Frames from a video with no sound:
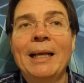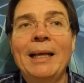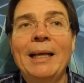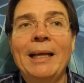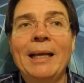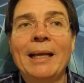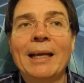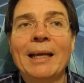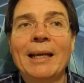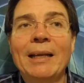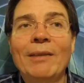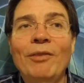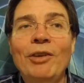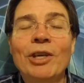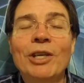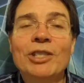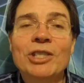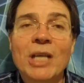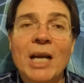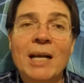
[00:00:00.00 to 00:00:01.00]
And if
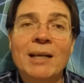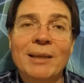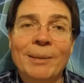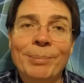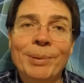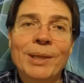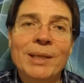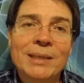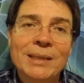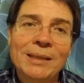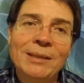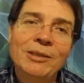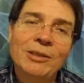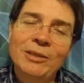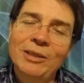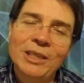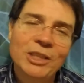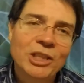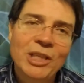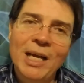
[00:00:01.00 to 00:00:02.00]
you're a chocolate person,
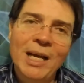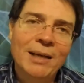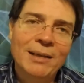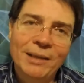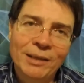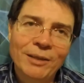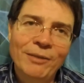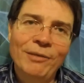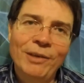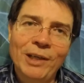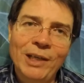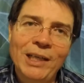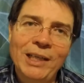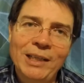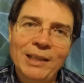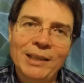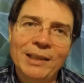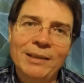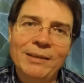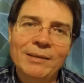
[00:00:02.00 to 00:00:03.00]
the chocolate are very
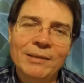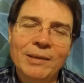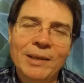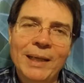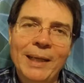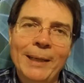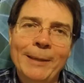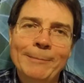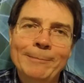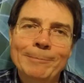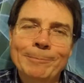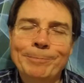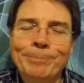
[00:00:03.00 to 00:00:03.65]
good, okay?